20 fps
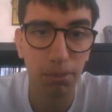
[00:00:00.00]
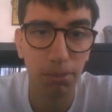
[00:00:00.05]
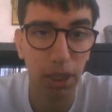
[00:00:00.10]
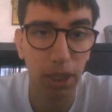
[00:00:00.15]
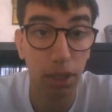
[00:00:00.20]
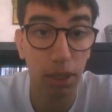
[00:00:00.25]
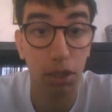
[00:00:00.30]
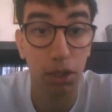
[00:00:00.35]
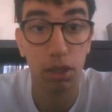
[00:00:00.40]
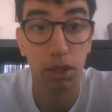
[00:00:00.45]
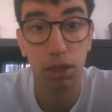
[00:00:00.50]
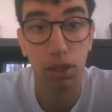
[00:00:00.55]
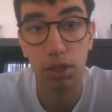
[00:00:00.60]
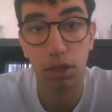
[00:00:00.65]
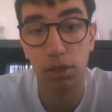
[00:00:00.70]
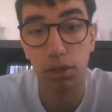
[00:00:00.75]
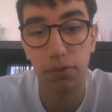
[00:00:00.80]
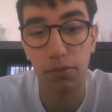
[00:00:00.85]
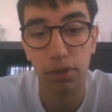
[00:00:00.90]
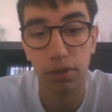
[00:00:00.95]
I mean, in a
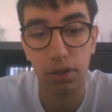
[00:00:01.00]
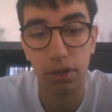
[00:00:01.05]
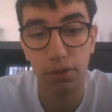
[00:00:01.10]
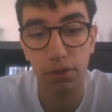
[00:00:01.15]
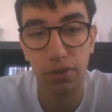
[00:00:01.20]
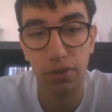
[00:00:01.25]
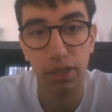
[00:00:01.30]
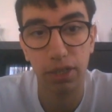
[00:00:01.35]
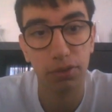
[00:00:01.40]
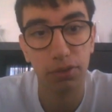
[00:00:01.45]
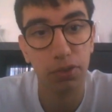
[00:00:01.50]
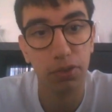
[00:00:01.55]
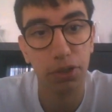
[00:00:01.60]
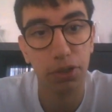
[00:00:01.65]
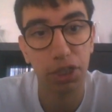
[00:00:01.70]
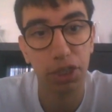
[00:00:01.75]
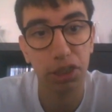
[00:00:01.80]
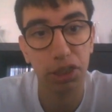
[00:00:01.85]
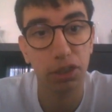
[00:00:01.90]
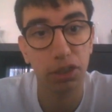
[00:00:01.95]
lot of advanced
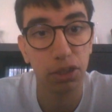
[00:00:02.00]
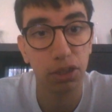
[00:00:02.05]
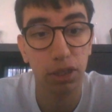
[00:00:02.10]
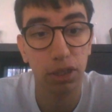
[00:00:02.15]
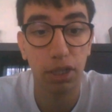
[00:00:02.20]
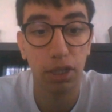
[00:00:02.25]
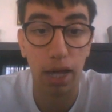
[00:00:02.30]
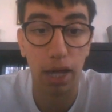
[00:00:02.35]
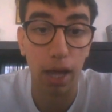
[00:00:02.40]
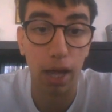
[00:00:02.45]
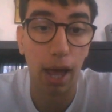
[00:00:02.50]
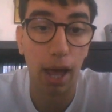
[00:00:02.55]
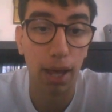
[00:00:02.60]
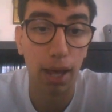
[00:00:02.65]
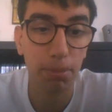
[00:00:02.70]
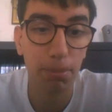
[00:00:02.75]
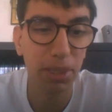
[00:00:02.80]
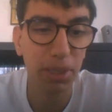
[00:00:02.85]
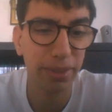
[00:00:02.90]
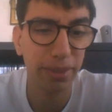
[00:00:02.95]
variations, it
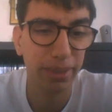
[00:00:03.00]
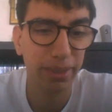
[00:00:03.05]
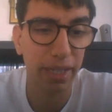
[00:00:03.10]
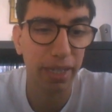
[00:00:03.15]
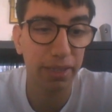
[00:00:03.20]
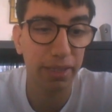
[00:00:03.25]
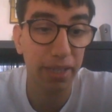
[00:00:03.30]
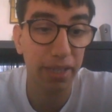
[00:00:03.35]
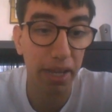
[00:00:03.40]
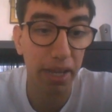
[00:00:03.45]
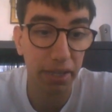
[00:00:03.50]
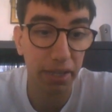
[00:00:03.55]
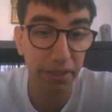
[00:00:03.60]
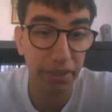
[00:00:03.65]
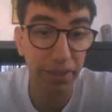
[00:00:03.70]
happens, and then